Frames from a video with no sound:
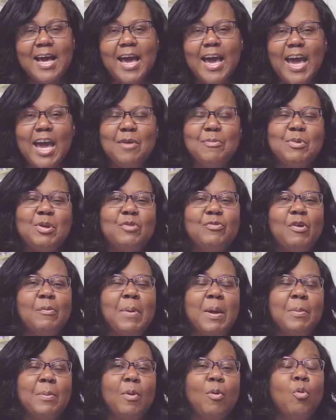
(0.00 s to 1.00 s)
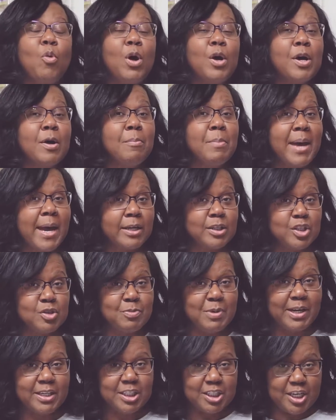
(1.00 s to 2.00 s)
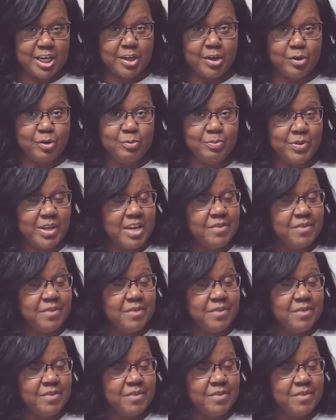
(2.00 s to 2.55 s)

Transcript: Hey beautiful people, welcome back to my channel.